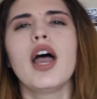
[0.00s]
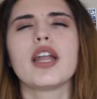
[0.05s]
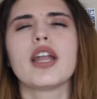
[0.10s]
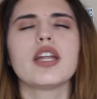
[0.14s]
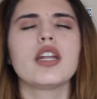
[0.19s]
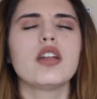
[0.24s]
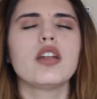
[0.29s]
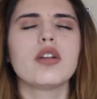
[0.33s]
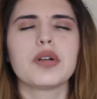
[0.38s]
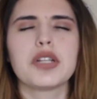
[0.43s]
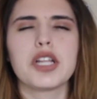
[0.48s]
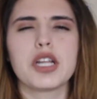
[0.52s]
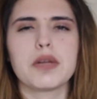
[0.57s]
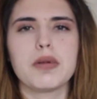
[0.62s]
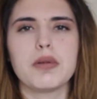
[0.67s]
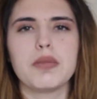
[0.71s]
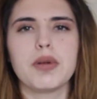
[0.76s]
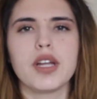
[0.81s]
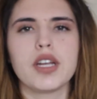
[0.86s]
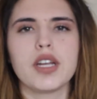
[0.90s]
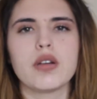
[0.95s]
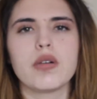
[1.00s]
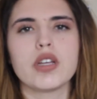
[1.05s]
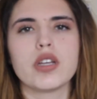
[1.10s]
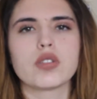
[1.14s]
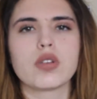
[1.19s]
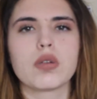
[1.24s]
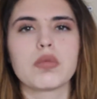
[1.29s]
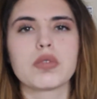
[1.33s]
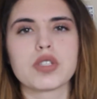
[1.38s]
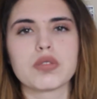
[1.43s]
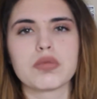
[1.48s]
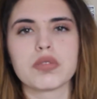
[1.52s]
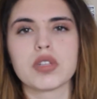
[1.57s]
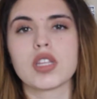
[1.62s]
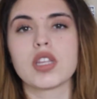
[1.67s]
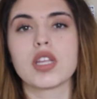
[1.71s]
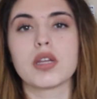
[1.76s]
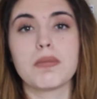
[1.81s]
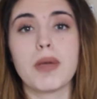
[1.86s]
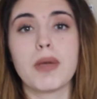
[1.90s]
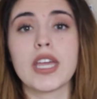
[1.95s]
And I didn't know a lot of people anyway, so I wasn't really
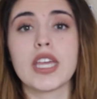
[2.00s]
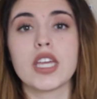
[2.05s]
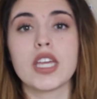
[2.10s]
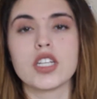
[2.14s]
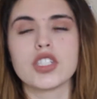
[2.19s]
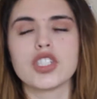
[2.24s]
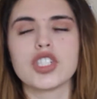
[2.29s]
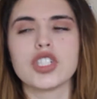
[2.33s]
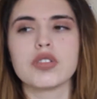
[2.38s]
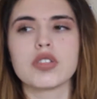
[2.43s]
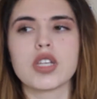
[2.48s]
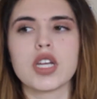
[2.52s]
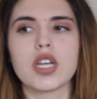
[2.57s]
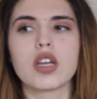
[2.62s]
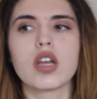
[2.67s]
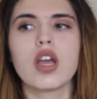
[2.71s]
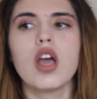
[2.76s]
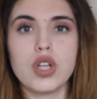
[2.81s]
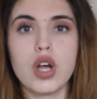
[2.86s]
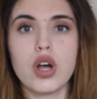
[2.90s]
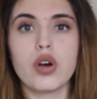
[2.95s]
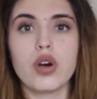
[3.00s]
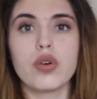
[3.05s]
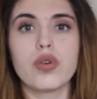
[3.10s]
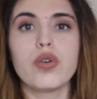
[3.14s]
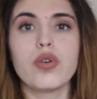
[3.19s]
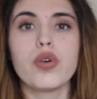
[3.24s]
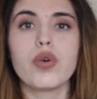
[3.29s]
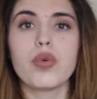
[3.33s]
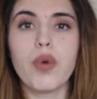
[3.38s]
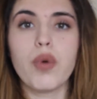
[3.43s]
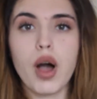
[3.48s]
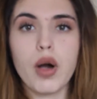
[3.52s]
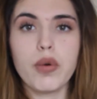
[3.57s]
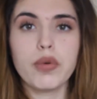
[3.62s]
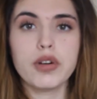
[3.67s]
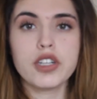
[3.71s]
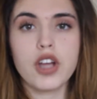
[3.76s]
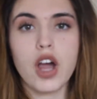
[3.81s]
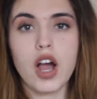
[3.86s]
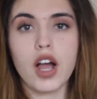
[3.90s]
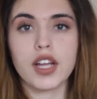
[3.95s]
like picking and choosing. So while we're
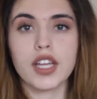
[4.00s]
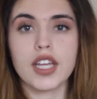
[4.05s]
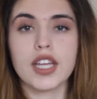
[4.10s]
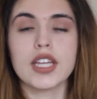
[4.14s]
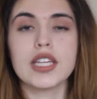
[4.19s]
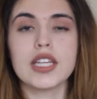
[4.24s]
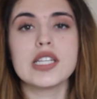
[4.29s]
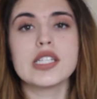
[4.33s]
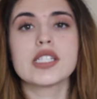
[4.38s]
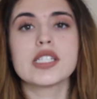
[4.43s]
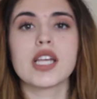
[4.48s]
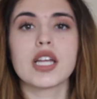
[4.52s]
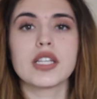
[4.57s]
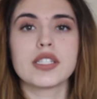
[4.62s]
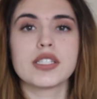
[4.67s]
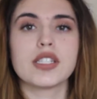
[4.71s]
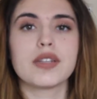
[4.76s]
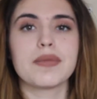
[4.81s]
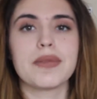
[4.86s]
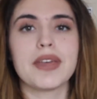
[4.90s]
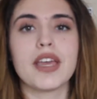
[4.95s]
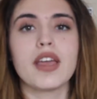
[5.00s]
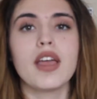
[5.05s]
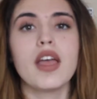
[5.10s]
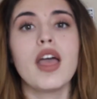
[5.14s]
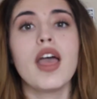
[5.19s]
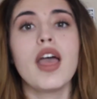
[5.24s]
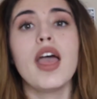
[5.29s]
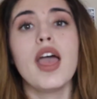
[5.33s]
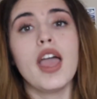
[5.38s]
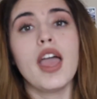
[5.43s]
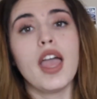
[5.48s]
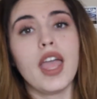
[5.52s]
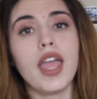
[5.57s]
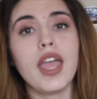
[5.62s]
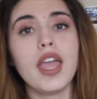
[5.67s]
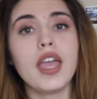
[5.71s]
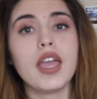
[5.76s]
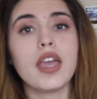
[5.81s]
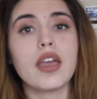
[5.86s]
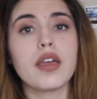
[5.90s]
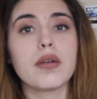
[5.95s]
talking, he says to me,
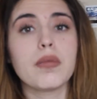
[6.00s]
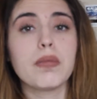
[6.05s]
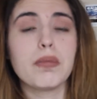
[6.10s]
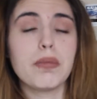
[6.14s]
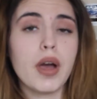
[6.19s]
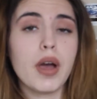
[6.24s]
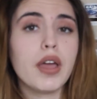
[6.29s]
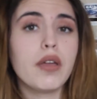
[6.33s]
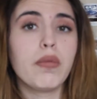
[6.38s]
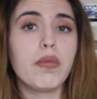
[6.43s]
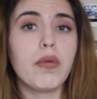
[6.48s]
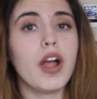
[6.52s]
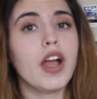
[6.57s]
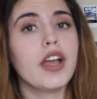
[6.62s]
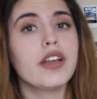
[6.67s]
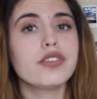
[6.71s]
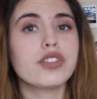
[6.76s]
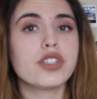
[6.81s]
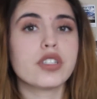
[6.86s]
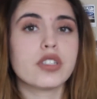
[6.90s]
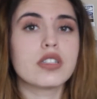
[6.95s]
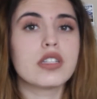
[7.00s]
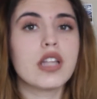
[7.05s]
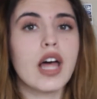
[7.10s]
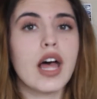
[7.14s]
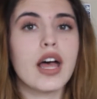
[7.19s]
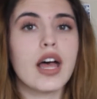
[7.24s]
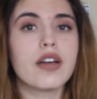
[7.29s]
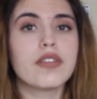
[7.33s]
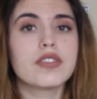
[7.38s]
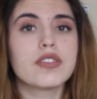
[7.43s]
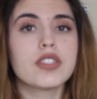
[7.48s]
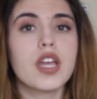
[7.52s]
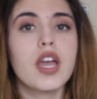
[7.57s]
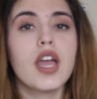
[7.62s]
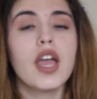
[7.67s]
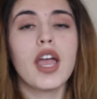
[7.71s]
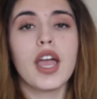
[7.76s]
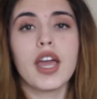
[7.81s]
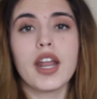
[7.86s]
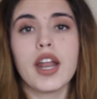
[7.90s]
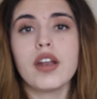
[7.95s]
hey, my ride just left
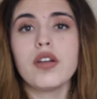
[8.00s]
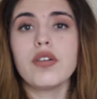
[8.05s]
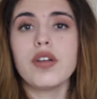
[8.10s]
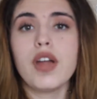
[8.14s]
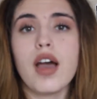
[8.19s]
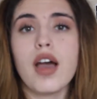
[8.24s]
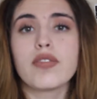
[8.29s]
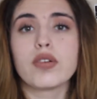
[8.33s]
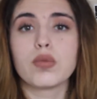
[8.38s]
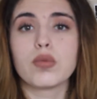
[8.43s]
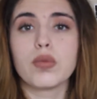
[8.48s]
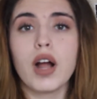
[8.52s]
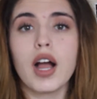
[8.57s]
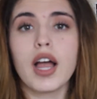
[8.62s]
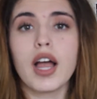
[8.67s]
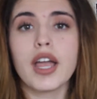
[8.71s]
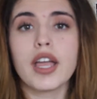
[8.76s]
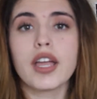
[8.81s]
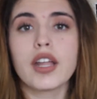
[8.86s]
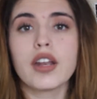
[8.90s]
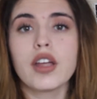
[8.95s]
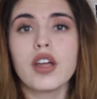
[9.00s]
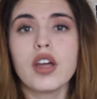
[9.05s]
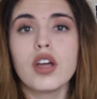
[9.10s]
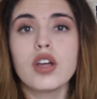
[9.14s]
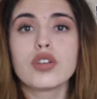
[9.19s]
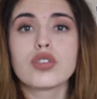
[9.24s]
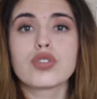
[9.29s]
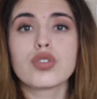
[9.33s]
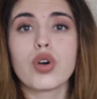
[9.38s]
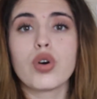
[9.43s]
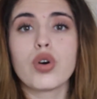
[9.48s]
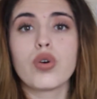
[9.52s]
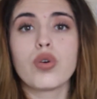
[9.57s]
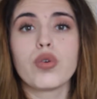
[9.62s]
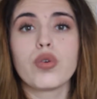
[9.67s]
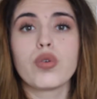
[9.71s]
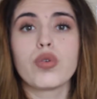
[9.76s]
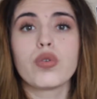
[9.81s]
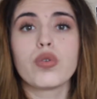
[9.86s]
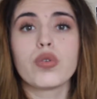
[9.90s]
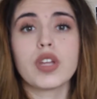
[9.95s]
and I don't have a ride,
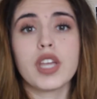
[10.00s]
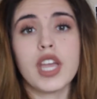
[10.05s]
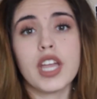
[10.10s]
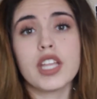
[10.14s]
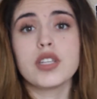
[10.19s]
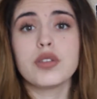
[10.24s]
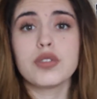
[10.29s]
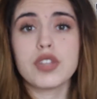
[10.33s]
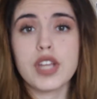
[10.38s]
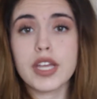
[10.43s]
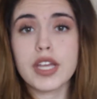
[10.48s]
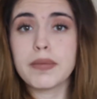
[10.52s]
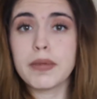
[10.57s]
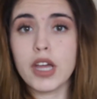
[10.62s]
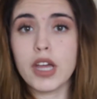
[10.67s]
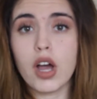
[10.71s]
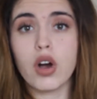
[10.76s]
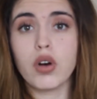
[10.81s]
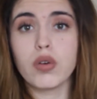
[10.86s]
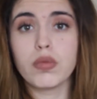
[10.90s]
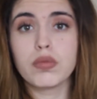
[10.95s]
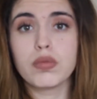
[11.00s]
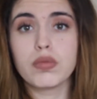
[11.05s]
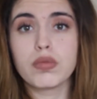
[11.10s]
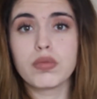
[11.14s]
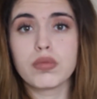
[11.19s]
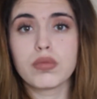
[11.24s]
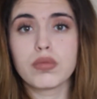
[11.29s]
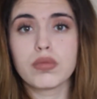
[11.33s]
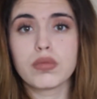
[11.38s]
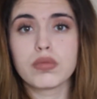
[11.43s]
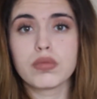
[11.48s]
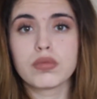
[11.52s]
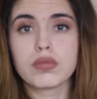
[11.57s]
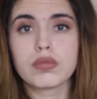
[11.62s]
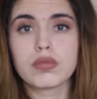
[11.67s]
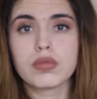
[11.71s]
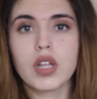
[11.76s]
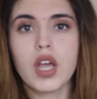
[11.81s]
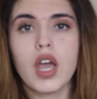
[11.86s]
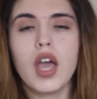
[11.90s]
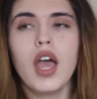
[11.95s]
so can you take me home?
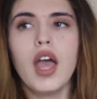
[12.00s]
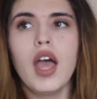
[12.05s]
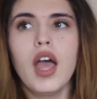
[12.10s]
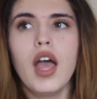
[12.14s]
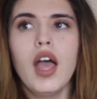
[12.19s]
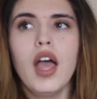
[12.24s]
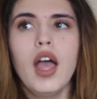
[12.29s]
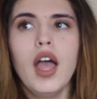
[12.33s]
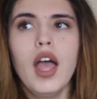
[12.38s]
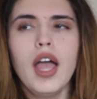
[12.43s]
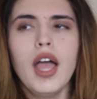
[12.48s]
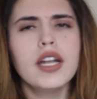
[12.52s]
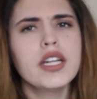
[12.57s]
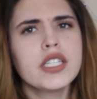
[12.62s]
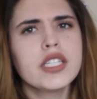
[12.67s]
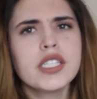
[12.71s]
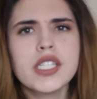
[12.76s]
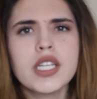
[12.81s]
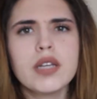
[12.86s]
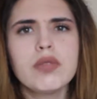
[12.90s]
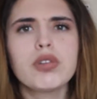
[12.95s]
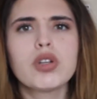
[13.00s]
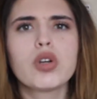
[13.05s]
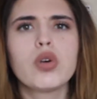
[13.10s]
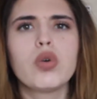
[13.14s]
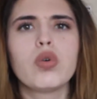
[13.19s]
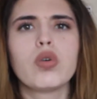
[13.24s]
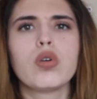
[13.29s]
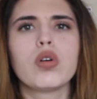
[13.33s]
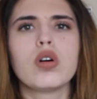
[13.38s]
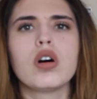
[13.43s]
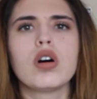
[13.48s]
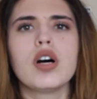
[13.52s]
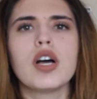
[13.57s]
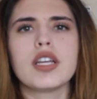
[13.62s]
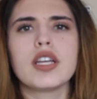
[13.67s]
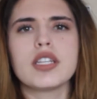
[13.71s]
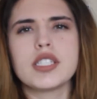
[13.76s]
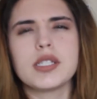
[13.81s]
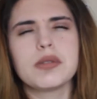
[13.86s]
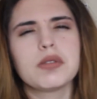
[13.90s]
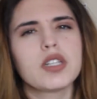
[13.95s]
And he seemed cool, he
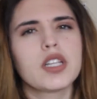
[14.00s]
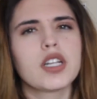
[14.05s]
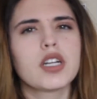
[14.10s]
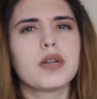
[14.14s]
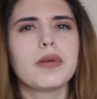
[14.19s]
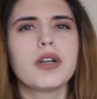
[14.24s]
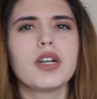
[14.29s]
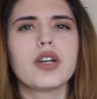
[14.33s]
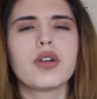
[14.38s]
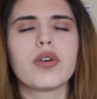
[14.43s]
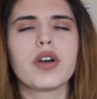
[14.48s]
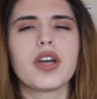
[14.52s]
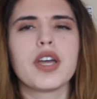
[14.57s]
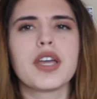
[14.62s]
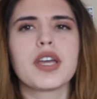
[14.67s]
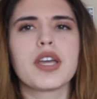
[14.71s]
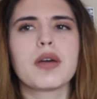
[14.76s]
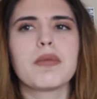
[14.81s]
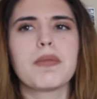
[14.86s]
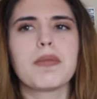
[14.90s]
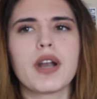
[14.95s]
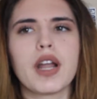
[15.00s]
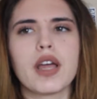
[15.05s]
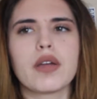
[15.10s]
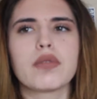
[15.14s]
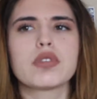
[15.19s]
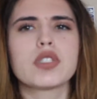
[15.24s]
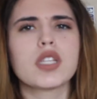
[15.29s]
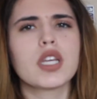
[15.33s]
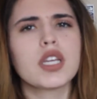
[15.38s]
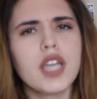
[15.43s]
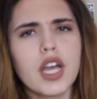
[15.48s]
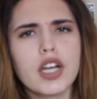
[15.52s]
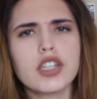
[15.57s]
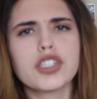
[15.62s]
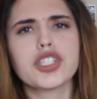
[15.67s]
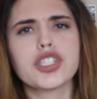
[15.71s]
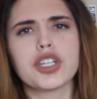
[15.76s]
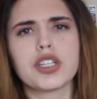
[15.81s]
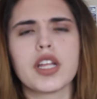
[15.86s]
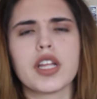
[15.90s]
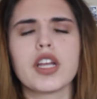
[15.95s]
seemed a little bit annoying, I was like, yeah,
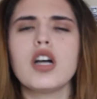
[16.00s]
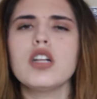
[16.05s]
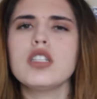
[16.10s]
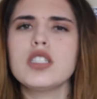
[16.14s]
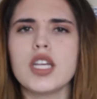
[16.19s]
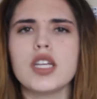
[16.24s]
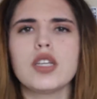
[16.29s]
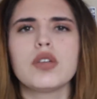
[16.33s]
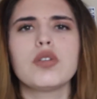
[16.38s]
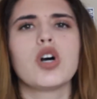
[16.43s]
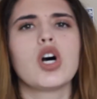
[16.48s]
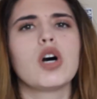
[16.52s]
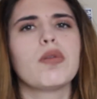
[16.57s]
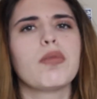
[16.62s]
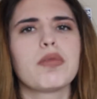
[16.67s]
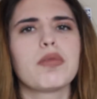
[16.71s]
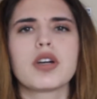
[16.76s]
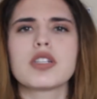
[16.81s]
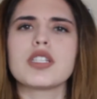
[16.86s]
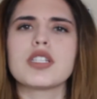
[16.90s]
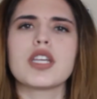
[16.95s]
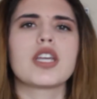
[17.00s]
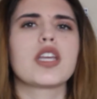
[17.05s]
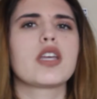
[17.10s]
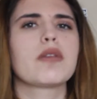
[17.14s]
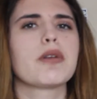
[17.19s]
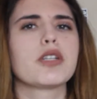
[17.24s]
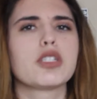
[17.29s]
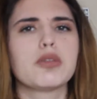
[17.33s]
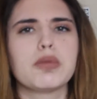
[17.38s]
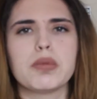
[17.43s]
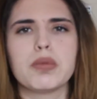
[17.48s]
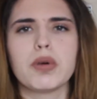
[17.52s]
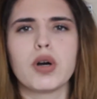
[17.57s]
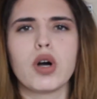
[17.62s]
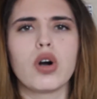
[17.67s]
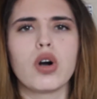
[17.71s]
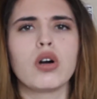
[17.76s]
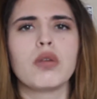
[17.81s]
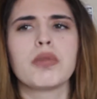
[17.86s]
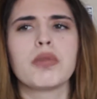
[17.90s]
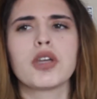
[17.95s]
sure, like I'll take you home. I'm not taking a bunch of people
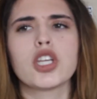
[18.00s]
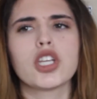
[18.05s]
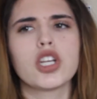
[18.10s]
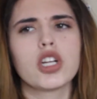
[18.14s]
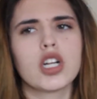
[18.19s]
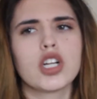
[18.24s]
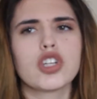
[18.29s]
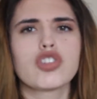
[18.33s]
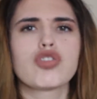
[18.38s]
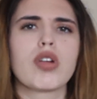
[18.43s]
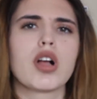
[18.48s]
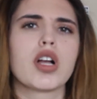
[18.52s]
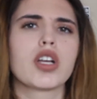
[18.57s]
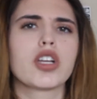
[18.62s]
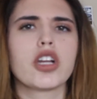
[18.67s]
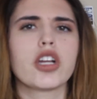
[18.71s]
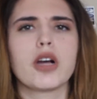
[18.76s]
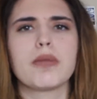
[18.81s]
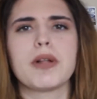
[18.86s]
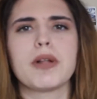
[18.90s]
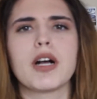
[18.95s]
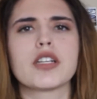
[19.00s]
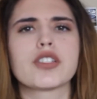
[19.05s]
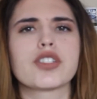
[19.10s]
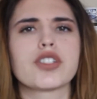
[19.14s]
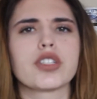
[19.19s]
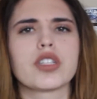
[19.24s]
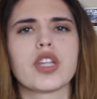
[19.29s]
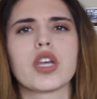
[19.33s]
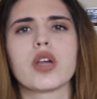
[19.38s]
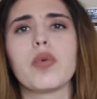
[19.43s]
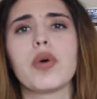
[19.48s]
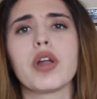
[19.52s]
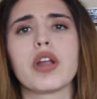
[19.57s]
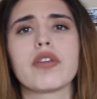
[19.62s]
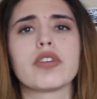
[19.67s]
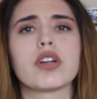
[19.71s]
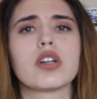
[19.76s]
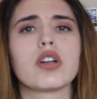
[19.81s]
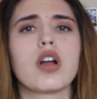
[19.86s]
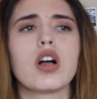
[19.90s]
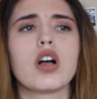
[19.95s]
home. You're not drunk, you're not plastered, like
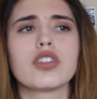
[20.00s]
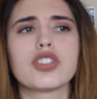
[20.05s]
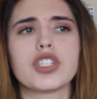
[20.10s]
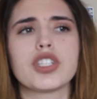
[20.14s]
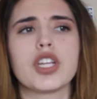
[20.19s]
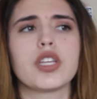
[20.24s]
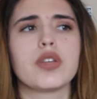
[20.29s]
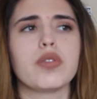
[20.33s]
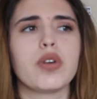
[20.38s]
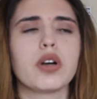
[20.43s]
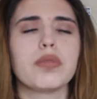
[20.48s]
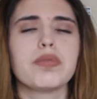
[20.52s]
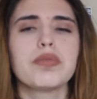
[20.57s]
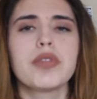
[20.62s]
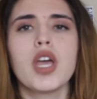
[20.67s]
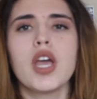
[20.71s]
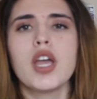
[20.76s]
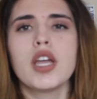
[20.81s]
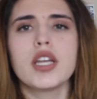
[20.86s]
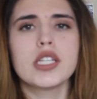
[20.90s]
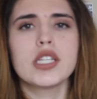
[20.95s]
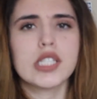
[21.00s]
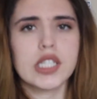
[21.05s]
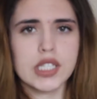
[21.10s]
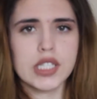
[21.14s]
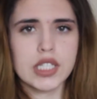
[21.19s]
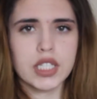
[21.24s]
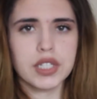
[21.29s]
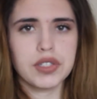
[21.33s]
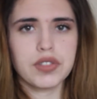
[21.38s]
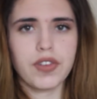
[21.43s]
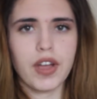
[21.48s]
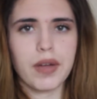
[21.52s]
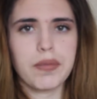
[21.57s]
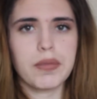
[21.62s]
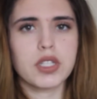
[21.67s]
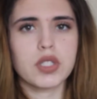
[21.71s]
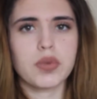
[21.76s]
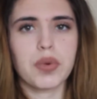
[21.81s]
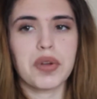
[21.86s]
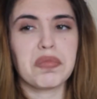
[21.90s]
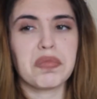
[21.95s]
whatever, I'll just take you home. He says he lives 5
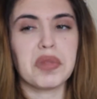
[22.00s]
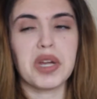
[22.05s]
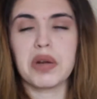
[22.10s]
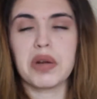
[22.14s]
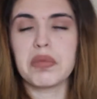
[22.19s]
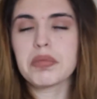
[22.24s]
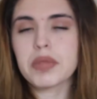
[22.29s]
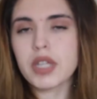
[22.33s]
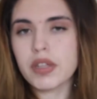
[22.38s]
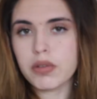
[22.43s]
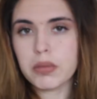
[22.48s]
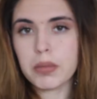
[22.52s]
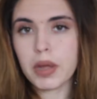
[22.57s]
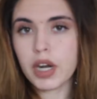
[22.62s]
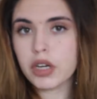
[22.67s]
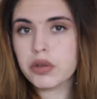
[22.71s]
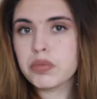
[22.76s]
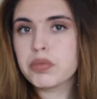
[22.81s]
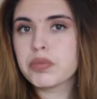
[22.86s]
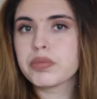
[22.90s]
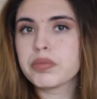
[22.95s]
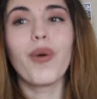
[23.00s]
minutes away from there, even better.